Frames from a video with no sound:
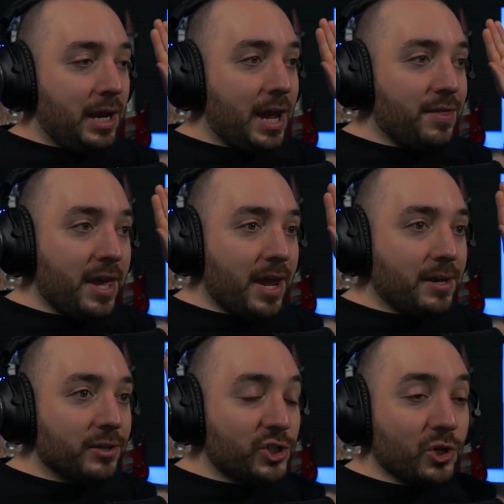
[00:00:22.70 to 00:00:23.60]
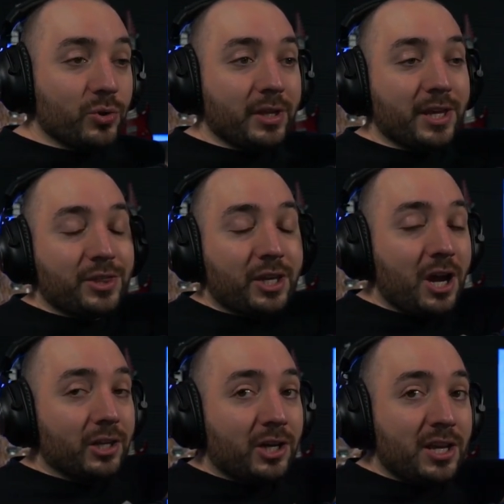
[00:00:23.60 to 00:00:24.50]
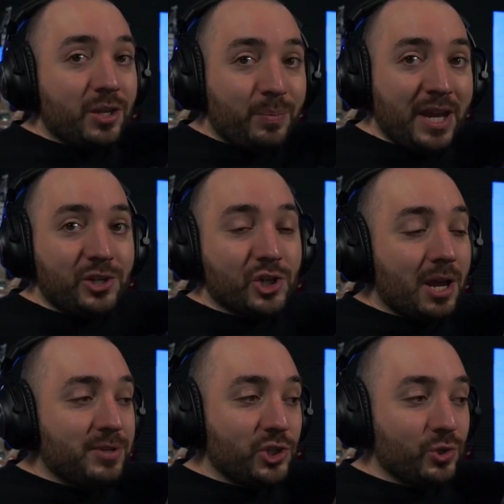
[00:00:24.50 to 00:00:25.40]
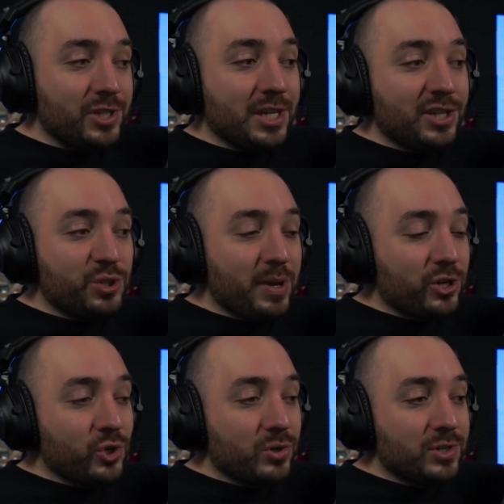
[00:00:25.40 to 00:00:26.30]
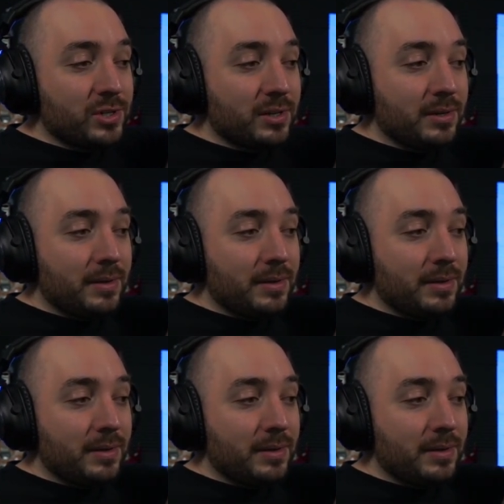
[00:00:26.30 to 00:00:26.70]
And then so like the color and the paint jobs that you see in these pictures.